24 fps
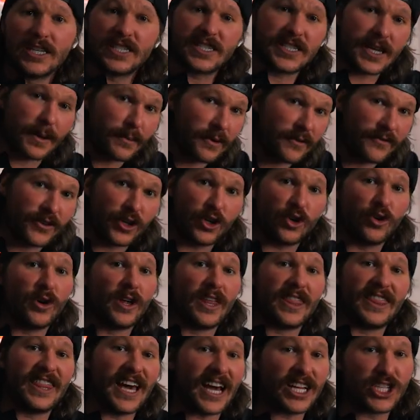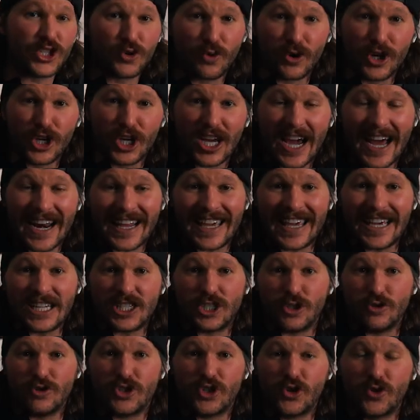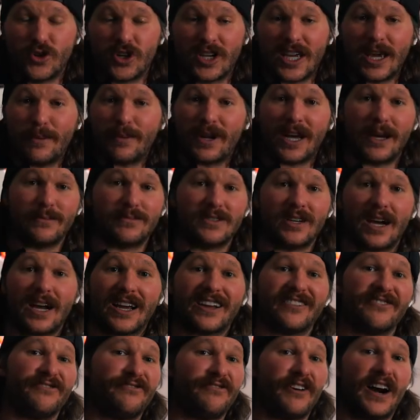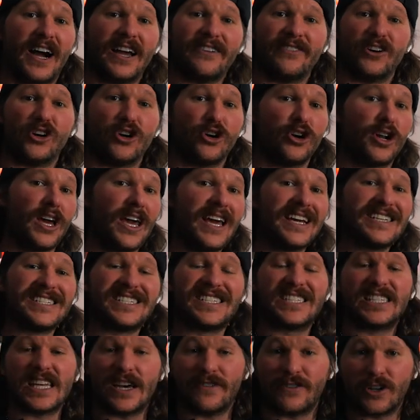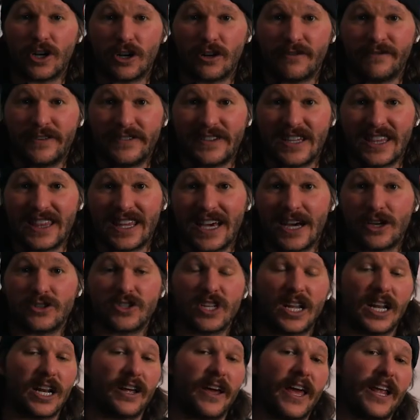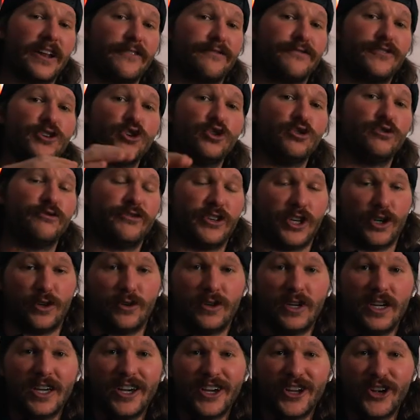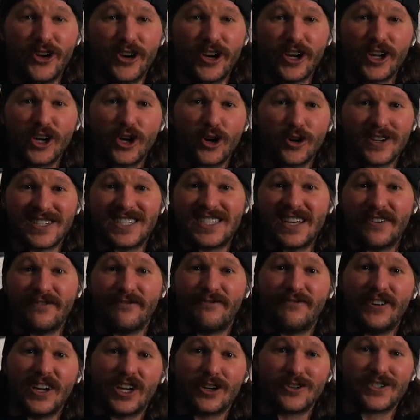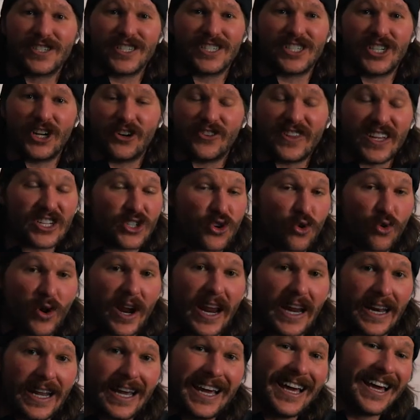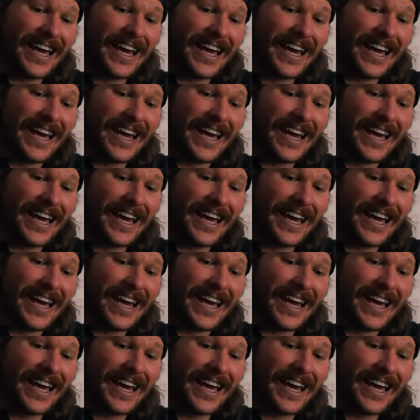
Some of you, that's where you got to get to is 200K, but I'm talking 500, 750,000, and, and a few of you. You're going to go to seven figures this year, and that's great.